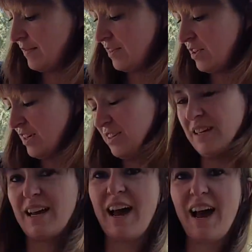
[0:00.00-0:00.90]
I'm trying to do
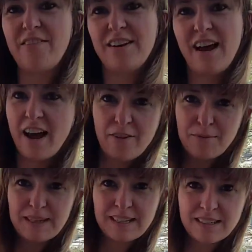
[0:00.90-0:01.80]
like a half and half
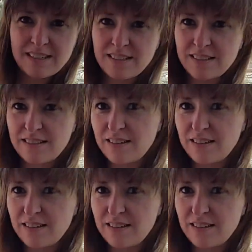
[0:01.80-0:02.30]
mix.